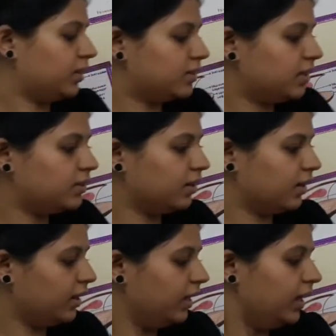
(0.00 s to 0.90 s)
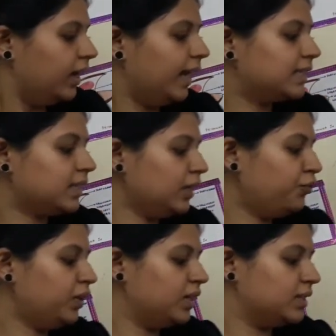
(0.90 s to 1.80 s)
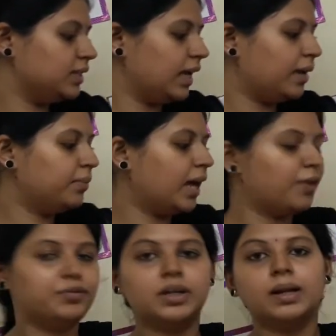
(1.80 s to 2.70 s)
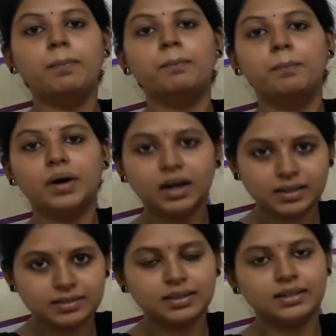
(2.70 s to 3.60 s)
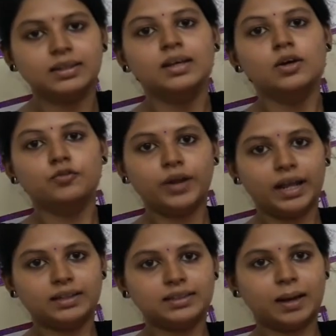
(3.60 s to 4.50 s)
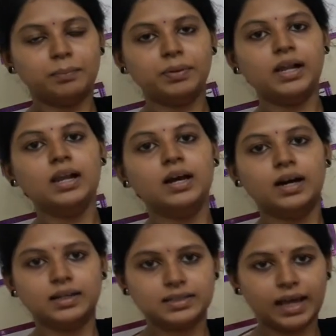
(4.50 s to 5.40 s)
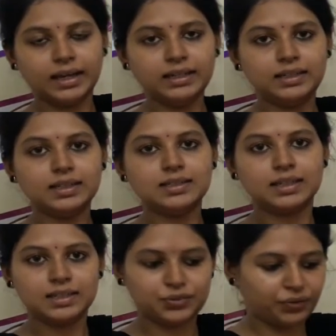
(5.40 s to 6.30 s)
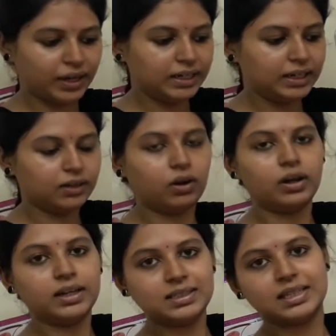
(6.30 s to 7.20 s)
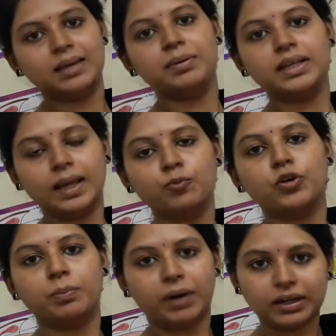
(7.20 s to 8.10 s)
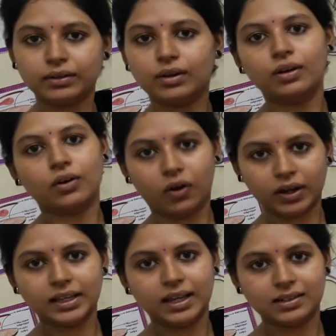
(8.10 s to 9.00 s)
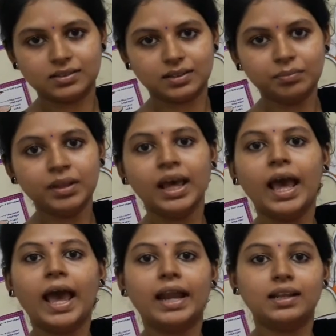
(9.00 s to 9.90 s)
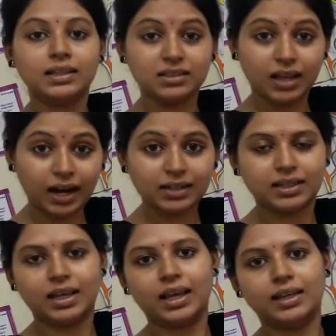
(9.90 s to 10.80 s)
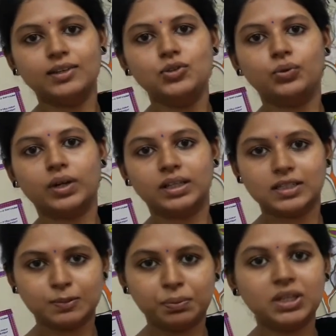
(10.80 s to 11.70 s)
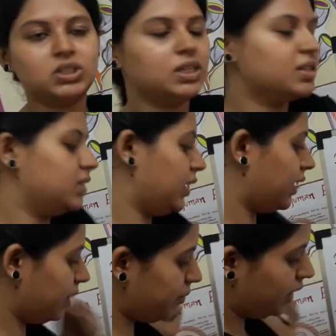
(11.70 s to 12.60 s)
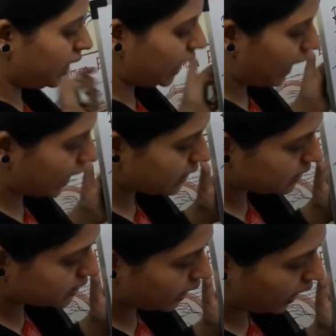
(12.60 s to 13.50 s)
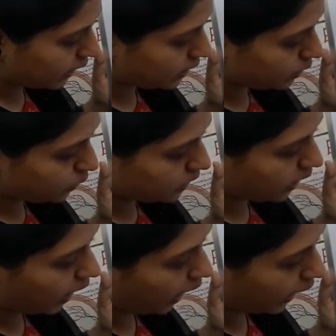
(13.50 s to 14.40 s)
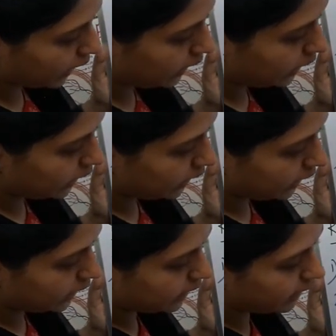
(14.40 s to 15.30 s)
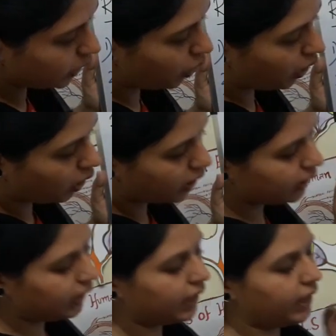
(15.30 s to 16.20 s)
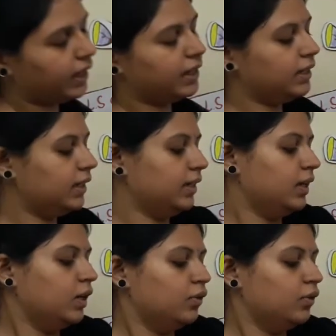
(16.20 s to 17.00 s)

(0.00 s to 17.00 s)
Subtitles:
That's a third. Next, if it is named after a person, for example, a scientist is finding or is giving name for a particular organism, and in that case you get the species name ends either with I, E or AE.